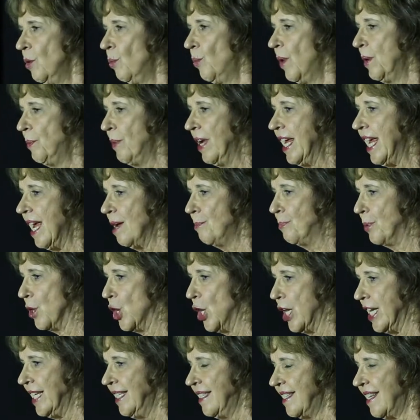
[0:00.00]
when we had
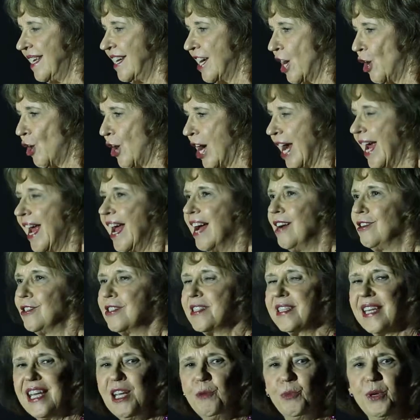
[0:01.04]
parties at our
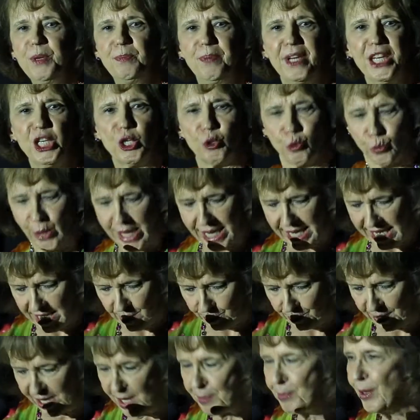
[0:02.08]
house, he would be
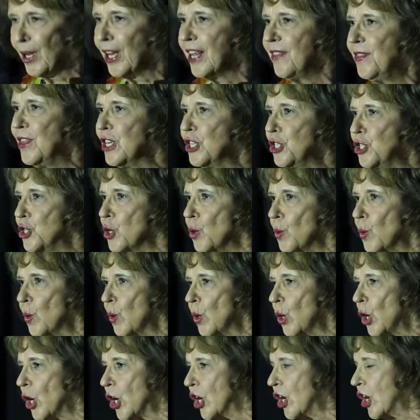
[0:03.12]
greeting people at the
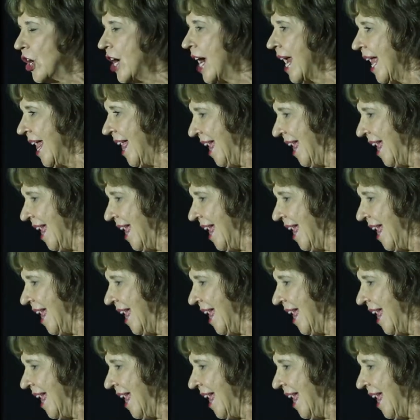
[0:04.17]
door,